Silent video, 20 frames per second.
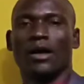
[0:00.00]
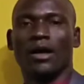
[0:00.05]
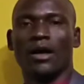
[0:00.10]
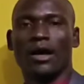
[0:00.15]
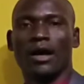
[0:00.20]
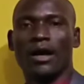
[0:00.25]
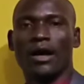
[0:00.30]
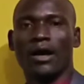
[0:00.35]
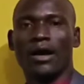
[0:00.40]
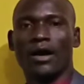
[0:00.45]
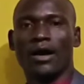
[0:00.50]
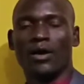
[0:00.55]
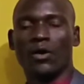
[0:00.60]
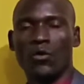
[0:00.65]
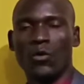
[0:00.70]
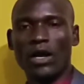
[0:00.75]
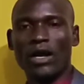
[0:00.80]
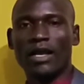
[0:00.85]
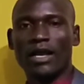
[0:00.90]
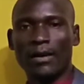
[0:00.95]
Uh,
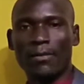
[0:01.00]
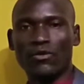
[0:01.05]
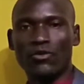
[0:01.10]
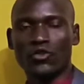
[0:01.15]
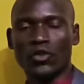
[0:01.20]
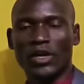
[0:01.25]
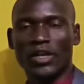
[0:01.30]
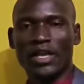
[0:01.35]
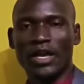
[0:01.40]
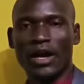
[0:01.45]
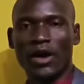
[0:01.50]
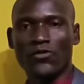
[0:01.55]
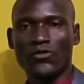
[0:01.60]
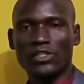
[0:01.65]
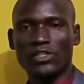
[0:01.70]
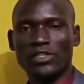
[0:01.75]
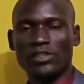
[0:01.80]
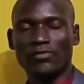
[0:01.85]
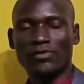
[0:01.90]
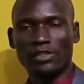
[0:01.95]
welcome to Kenya
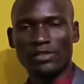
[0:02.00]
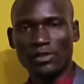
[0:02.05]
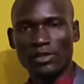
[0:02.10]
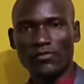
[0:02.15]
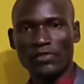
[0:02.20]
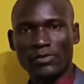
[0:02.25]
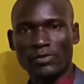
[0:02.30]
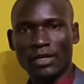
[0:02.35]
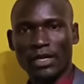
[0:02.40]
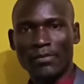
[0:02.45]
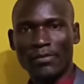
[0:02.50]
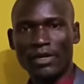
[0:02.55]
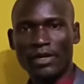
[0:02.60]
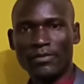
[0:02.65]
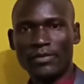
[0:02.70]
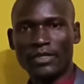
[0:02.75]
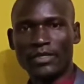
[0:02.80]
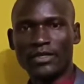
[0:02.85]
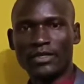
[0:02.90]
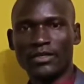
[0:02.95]
Houses Investment Company
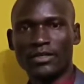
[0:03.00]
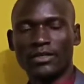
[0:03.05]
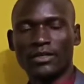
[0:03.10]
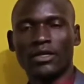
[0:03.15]
Limited.